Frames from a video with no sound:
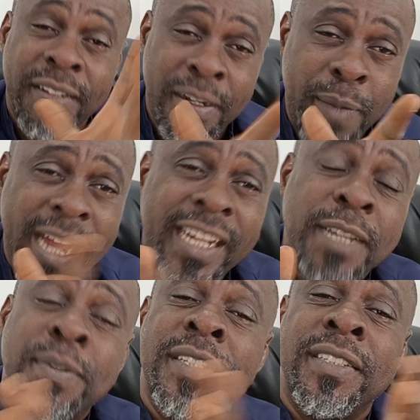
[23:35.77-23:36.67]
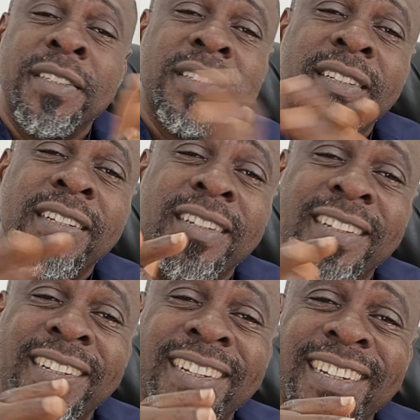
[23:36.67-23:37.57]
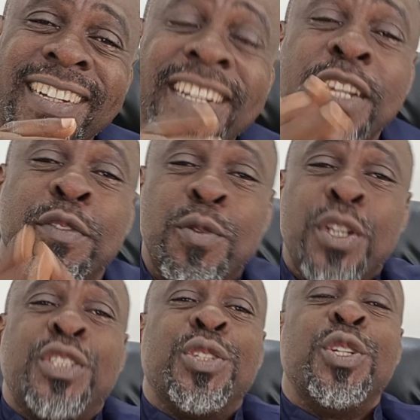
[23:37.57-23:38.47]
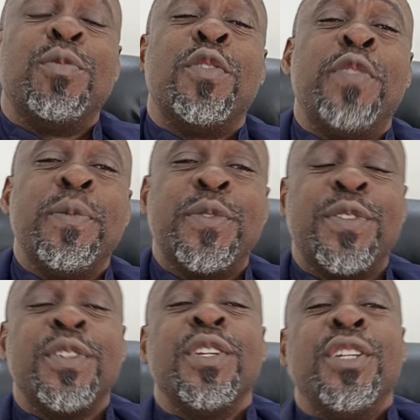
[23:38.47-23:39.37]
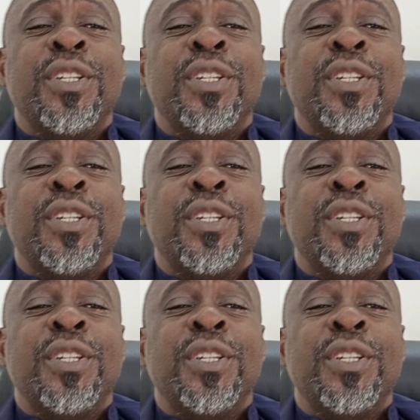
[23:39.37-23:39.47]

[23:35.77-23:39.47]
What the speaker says: The bank keeps it. If you watch Igbo films,